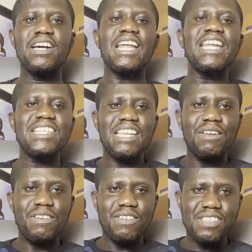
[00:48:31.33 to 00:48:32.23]
That is
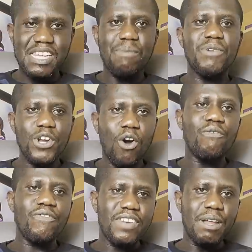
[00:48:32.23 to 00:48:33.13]
the summary
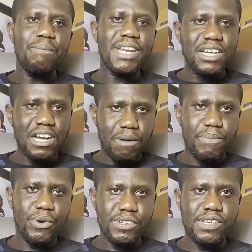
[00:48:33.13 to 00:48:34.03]
of the medical
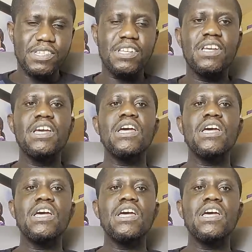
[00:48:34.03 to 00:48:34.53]
process.